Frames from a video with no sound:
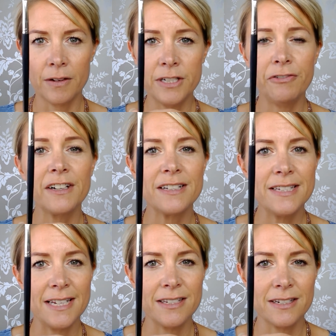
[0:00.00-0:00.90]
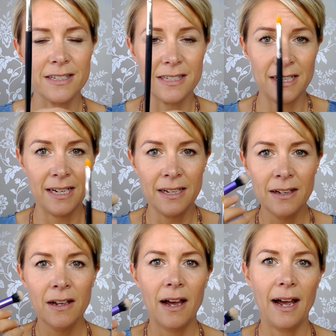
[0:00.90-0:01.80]
different consistency
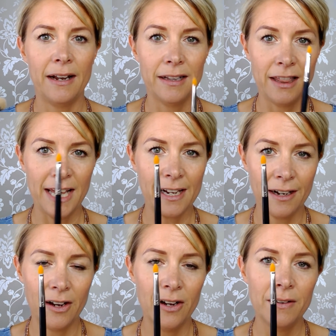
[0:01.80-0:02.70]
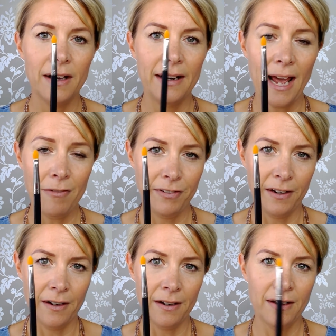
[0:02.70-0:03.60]
and thicker and
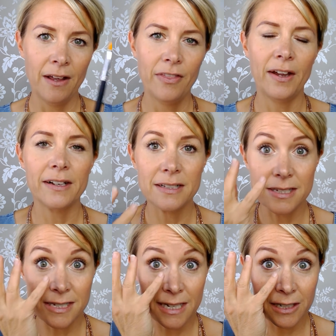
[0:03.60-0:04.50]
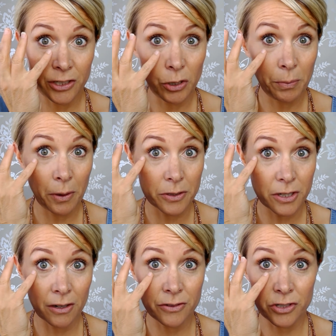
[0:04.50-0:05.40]
heavier than a concealer you put
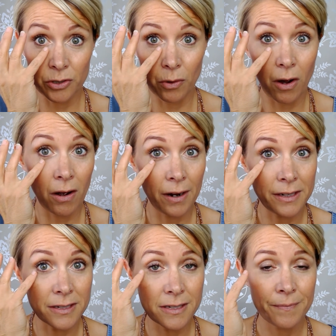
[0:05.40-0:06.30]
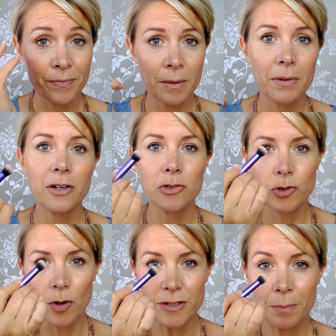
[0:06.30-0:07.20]
under your eyes, because you're
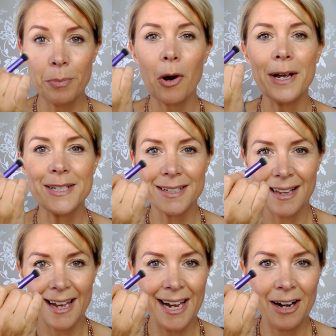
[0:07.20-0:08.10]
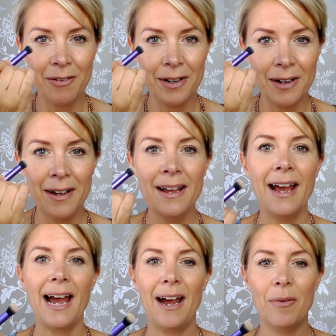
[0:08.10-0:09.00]
trying to brighten that area,
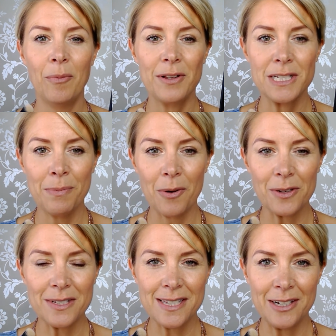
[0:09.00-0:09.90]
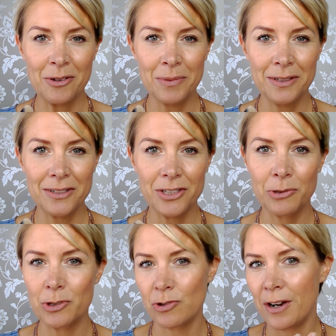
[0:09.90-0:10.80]
and with spot concealment
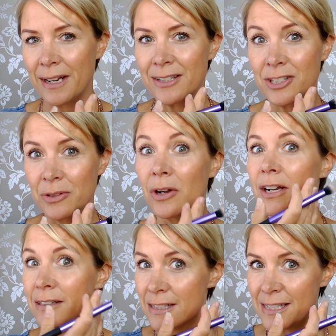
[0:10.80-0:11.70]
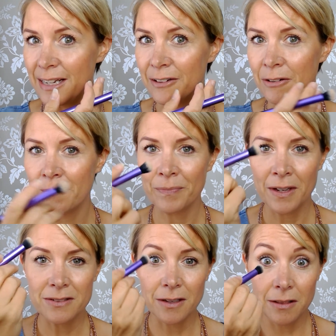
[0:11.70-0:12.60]
you're trying to conceal.
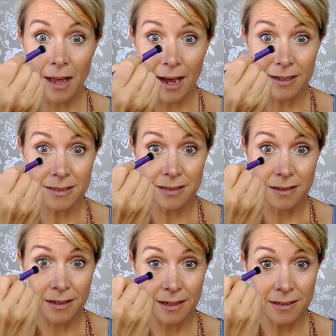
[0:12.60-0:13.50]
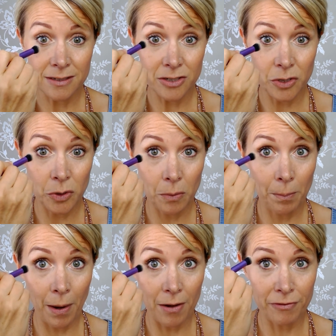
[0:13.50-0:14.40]
So that is to
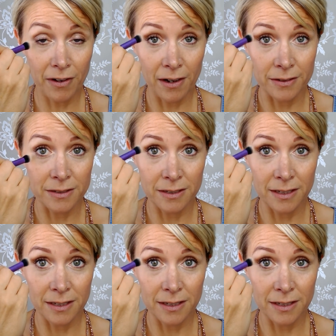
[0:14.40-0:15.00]
buff under